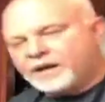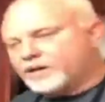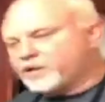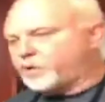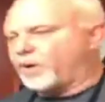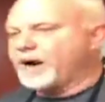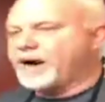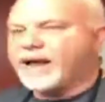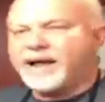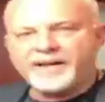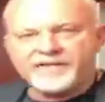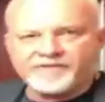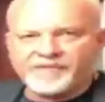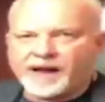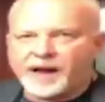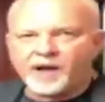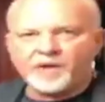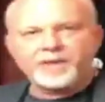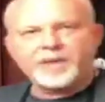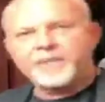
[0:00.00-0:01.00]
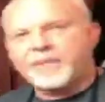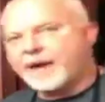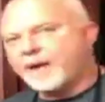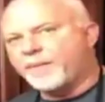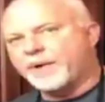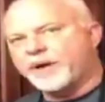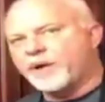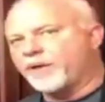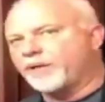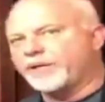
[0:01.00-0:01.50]
Tori and I have found that,
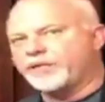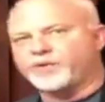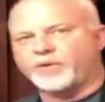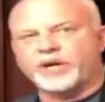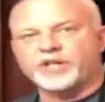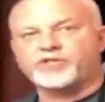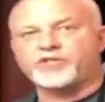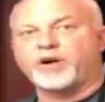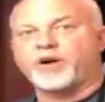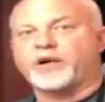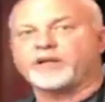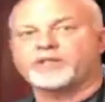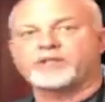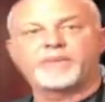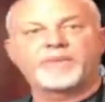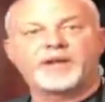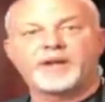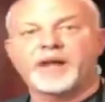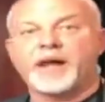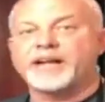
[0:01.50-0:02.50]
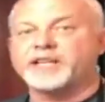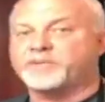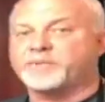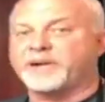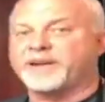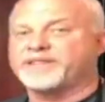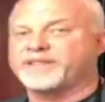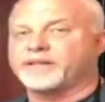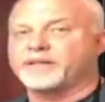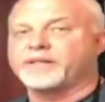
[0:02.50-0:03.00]
man, we go to these restaurants, some of the nice
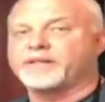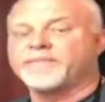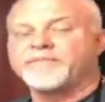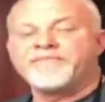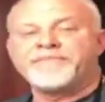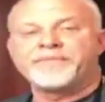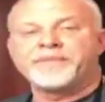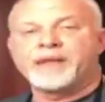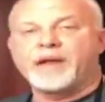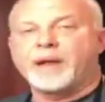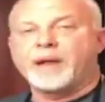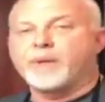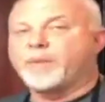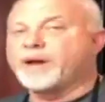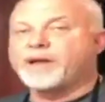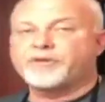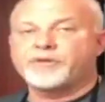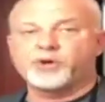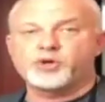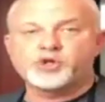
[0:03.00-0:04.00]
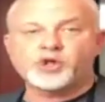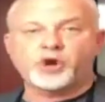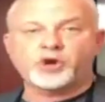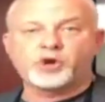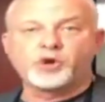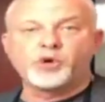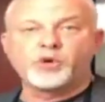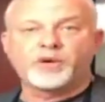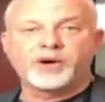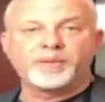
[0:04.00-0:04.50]
places, and we get their
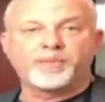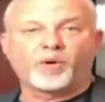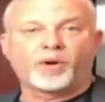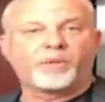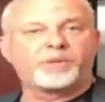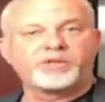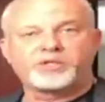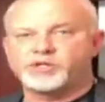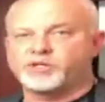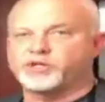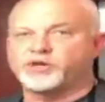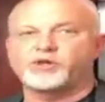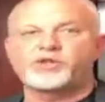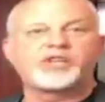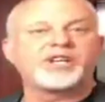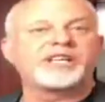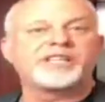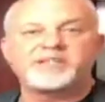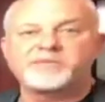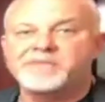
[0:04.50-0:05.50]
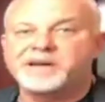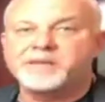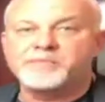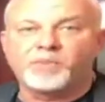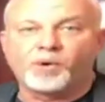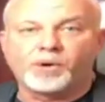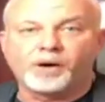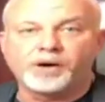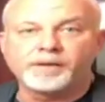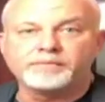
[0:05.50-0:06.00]
charcuterie board, which is their cheese and meat
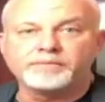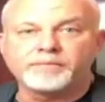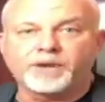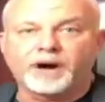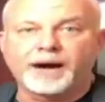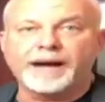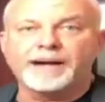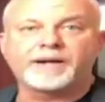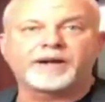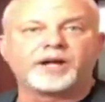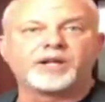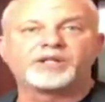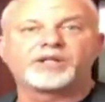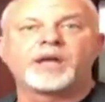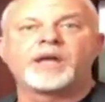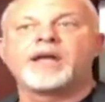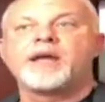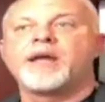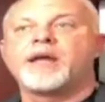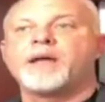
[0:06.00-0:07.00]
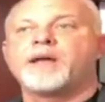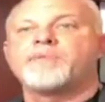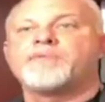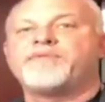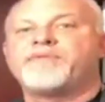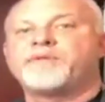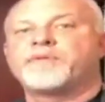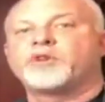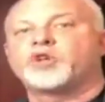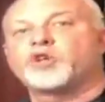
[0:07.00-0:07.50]
board, all right? Because
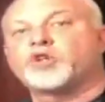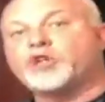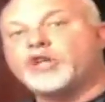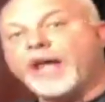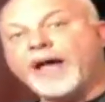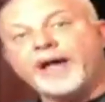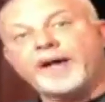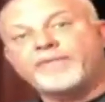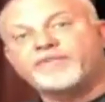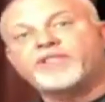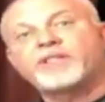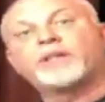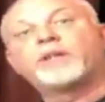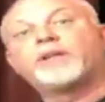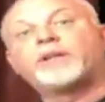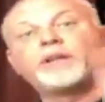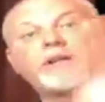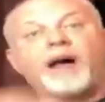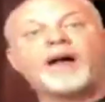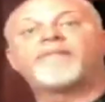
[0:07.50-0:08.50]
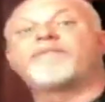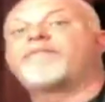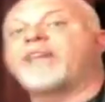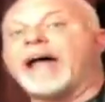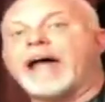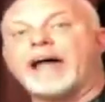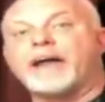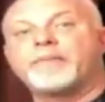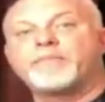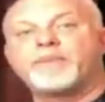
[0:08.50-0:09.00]
chefs love
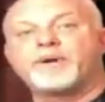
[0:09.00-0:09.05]
that.